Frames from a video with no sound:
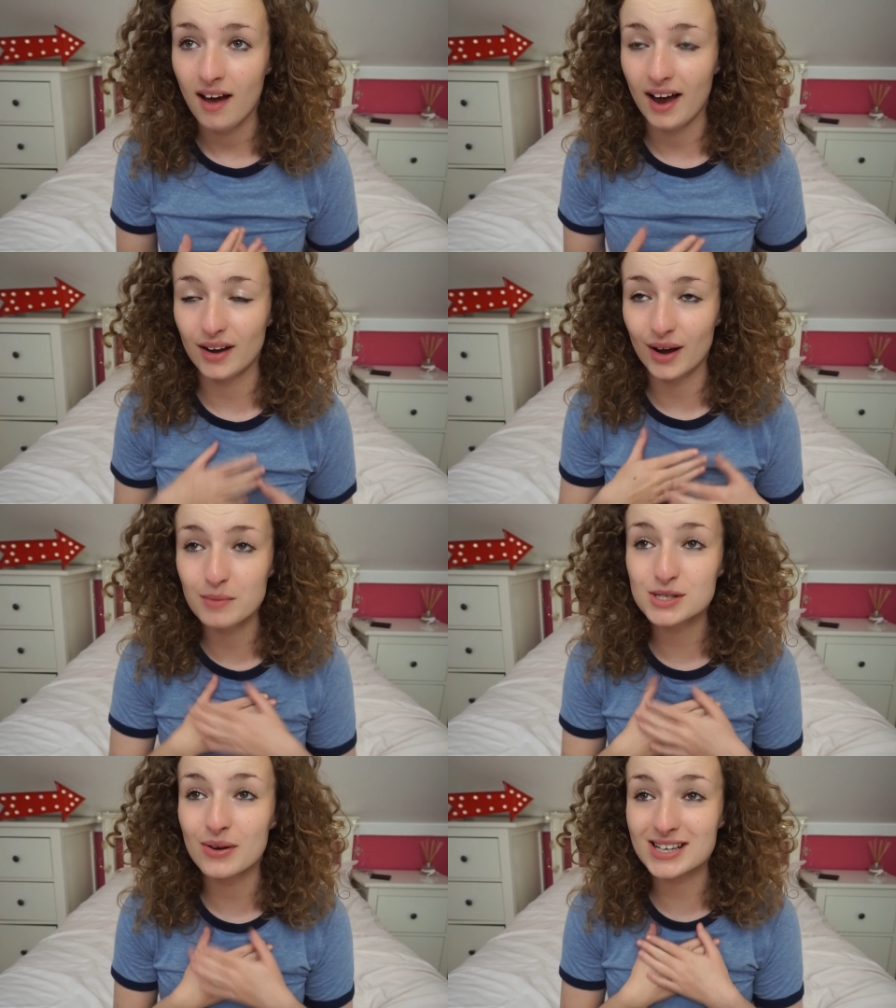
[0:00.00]
And
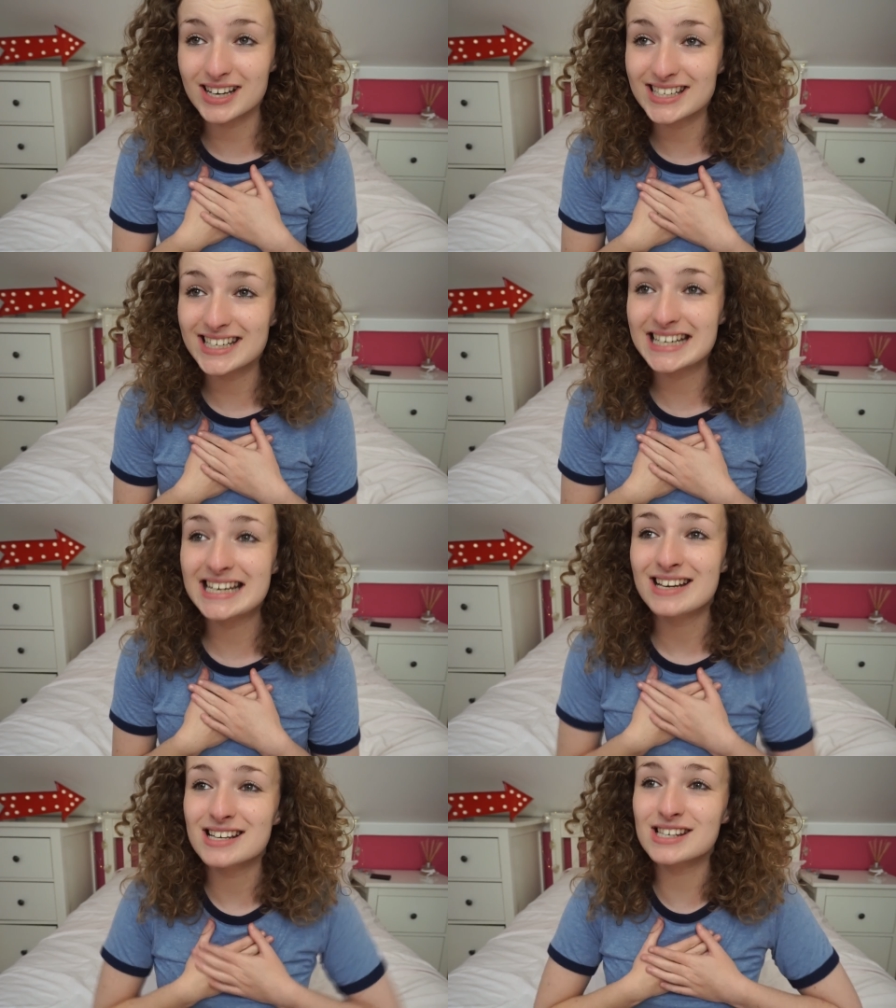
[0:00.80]
I'm so
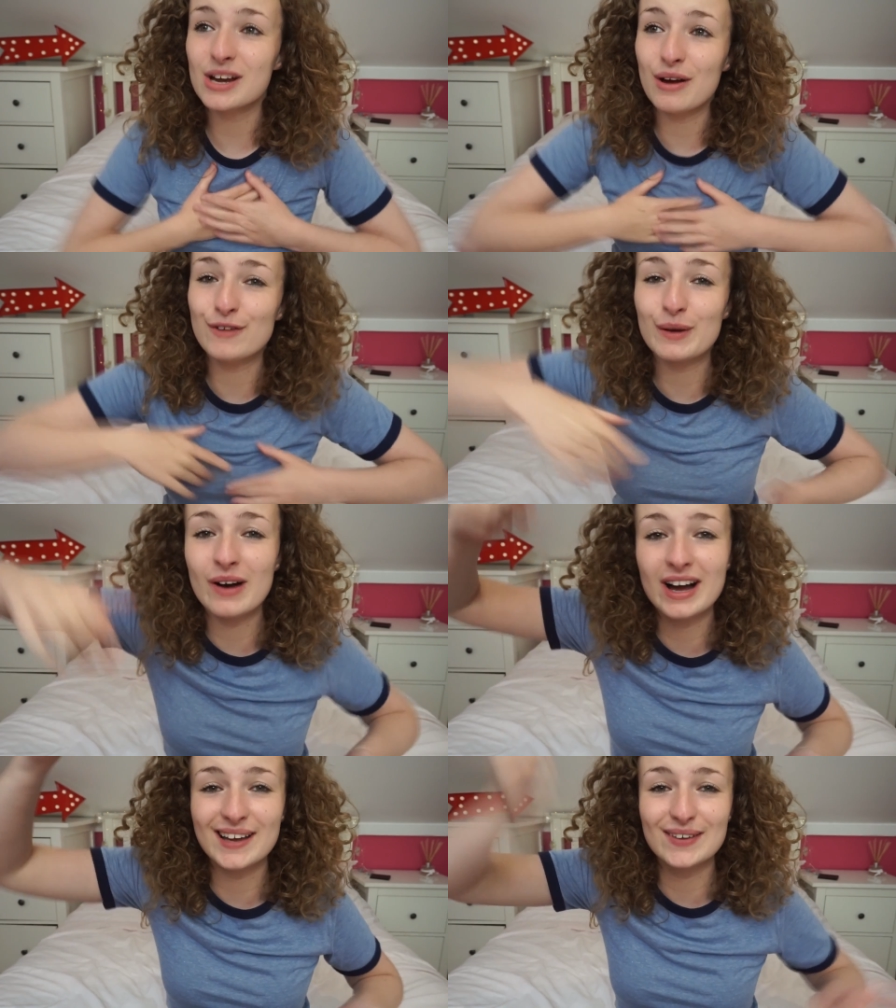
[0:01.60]
excited. So if you
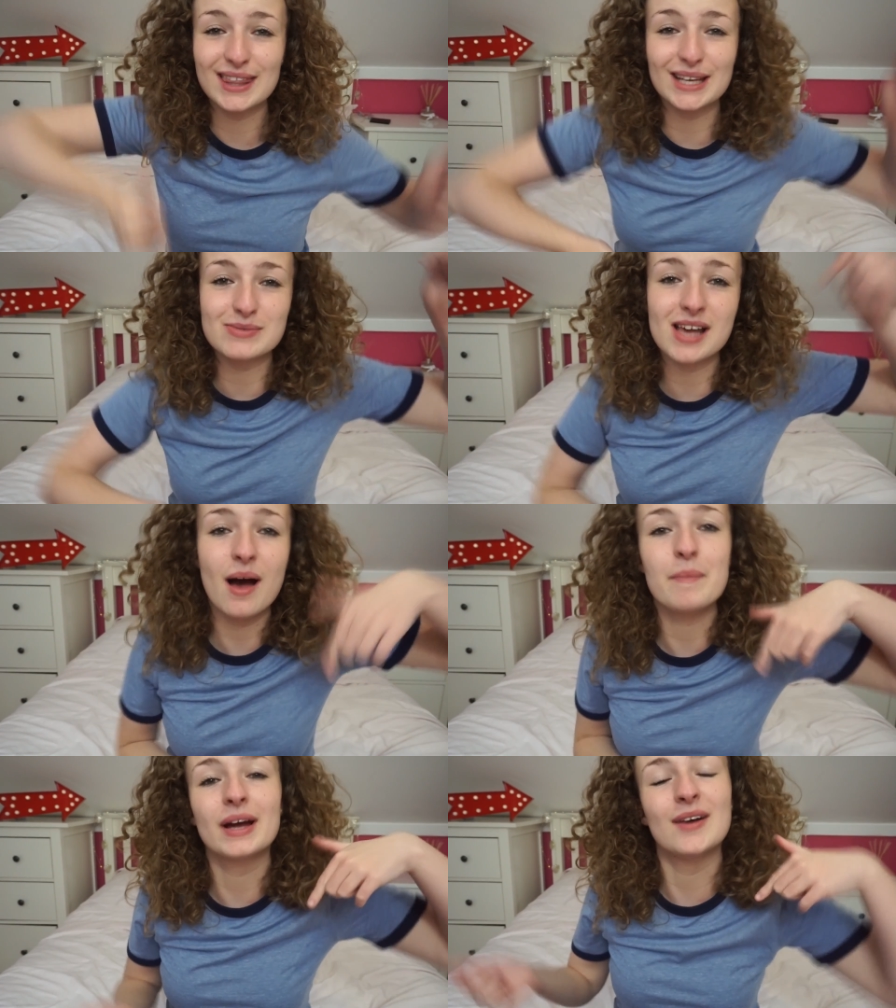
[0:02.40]
are, give it a thumbs
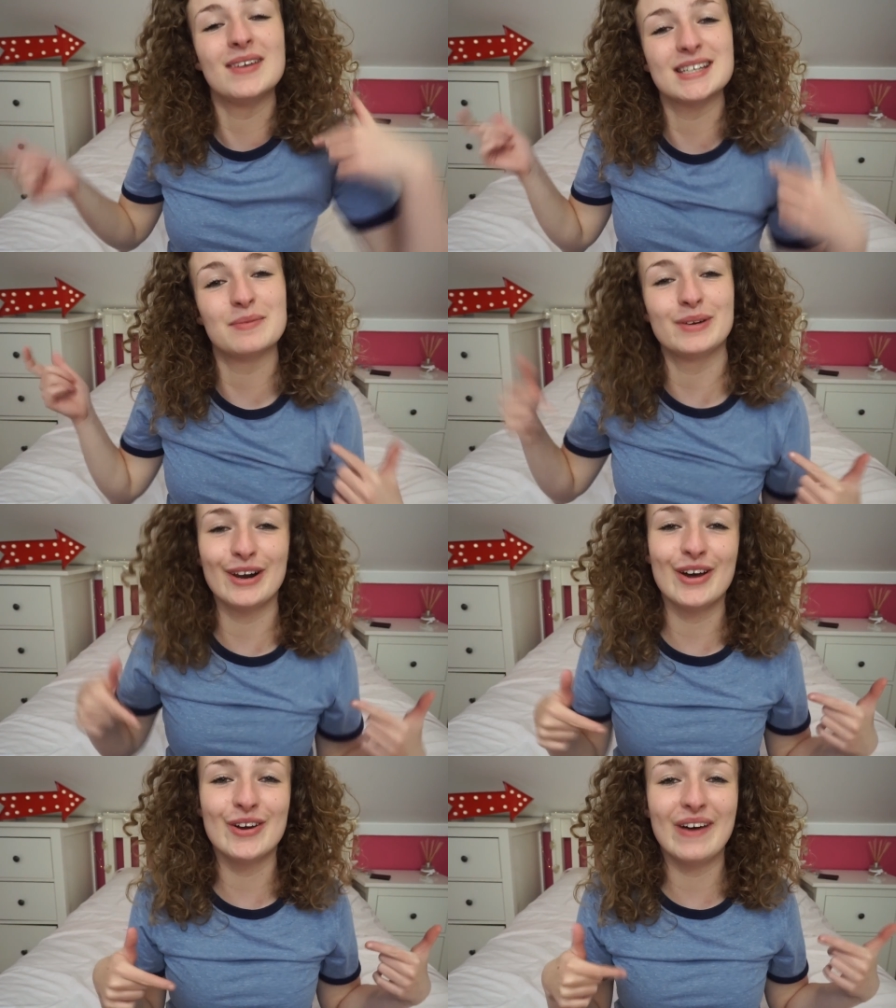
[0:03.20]
up and comment down
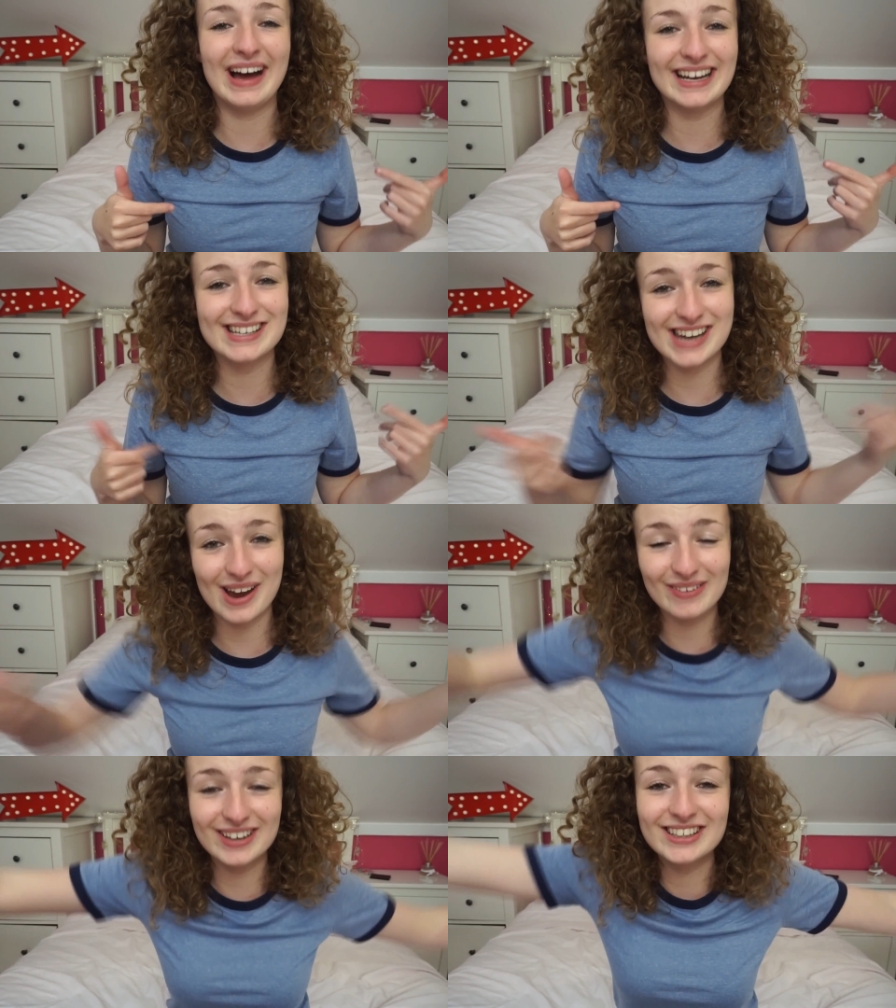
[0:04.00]
below. And
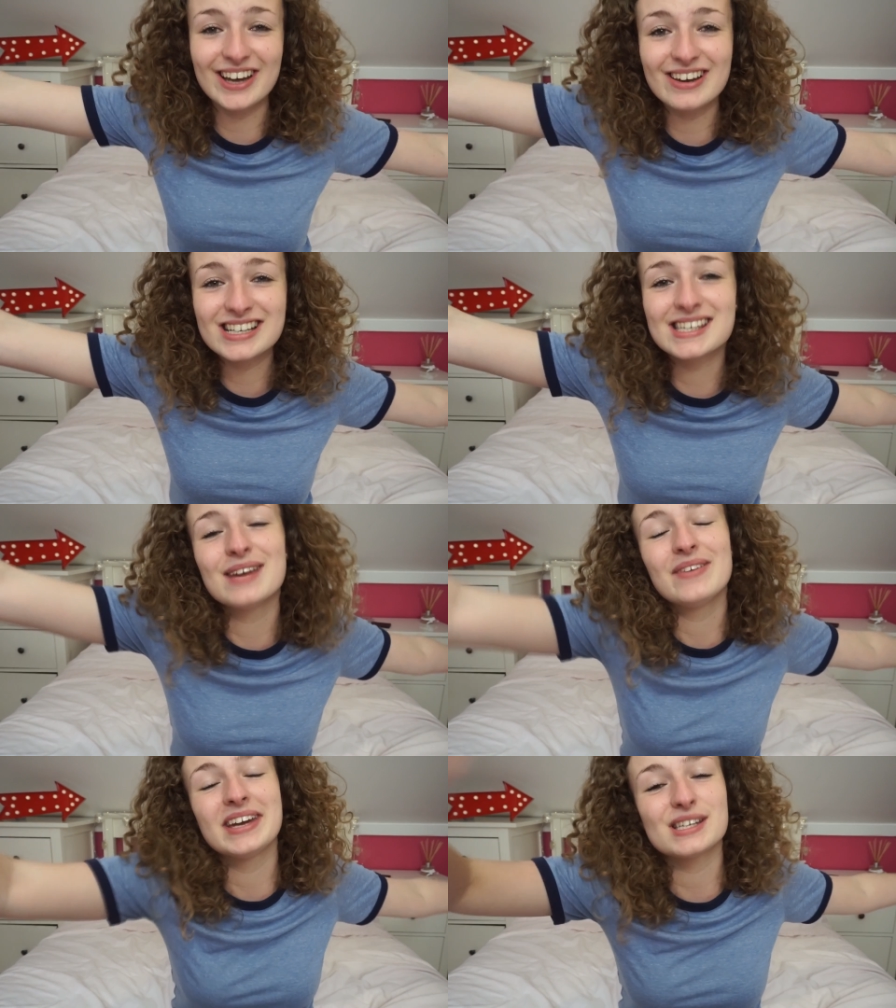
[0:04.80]
yeah, I'm going to go see
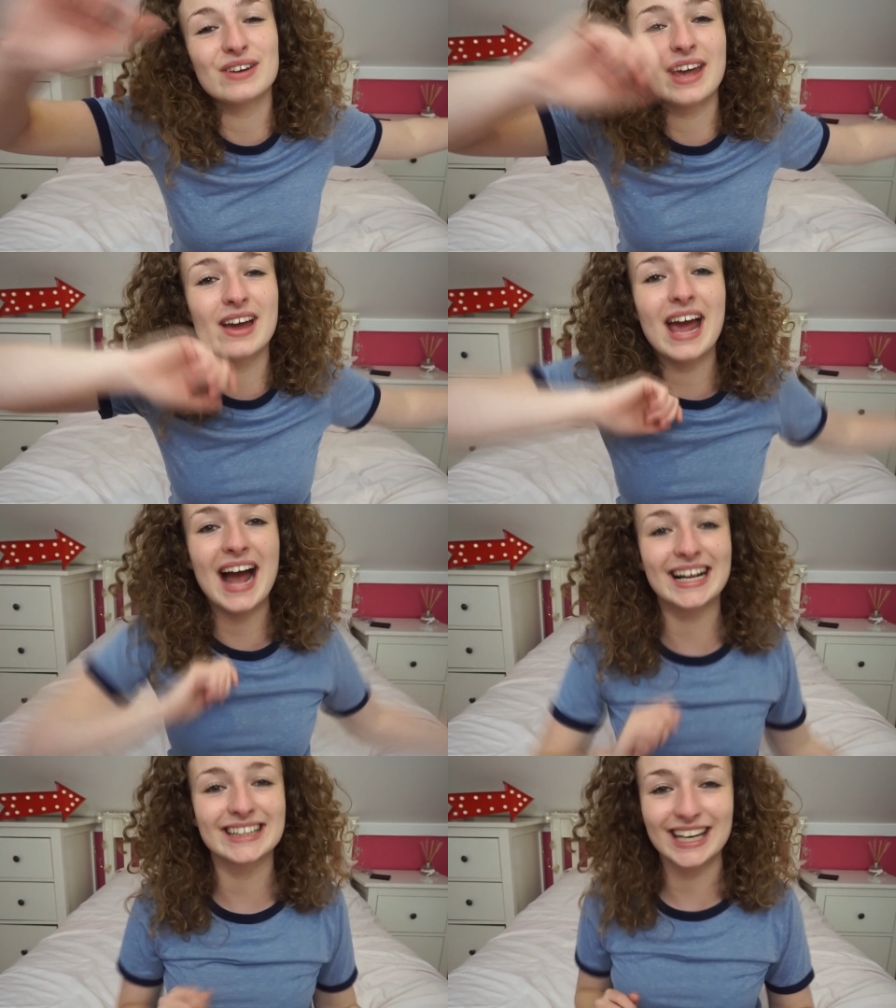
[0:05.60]
you in my next video.
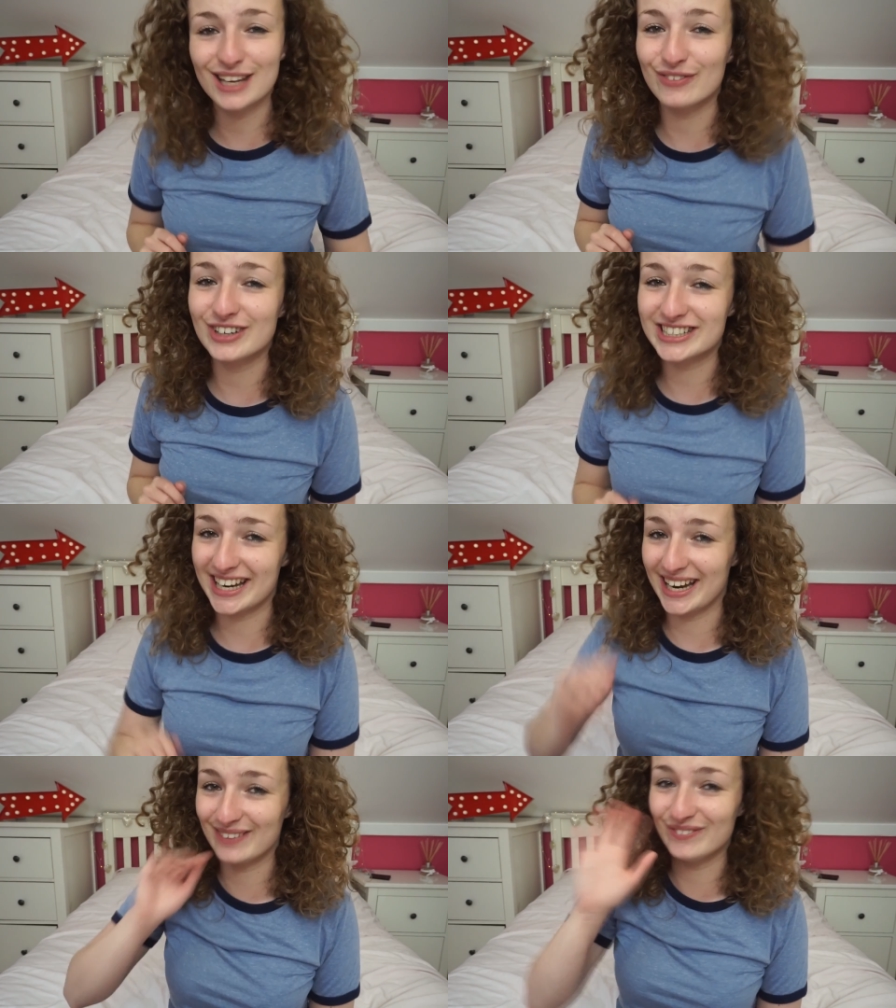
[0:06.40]
And thank you for
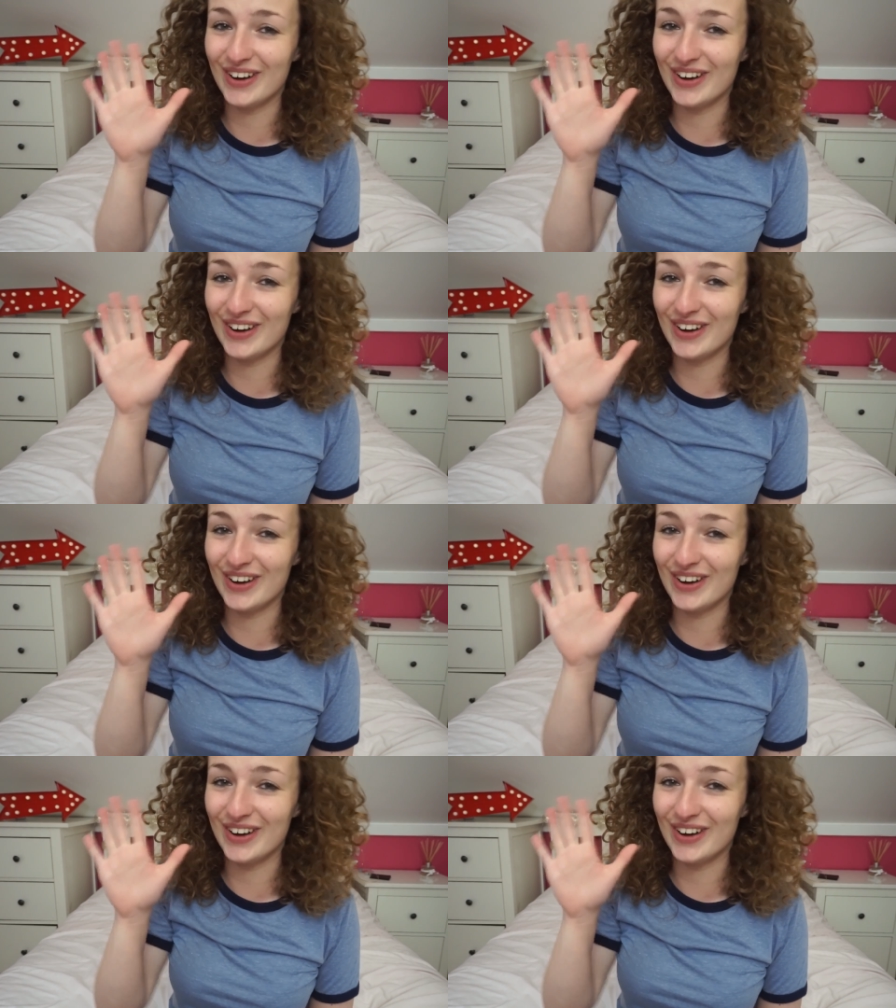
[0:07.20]
watching.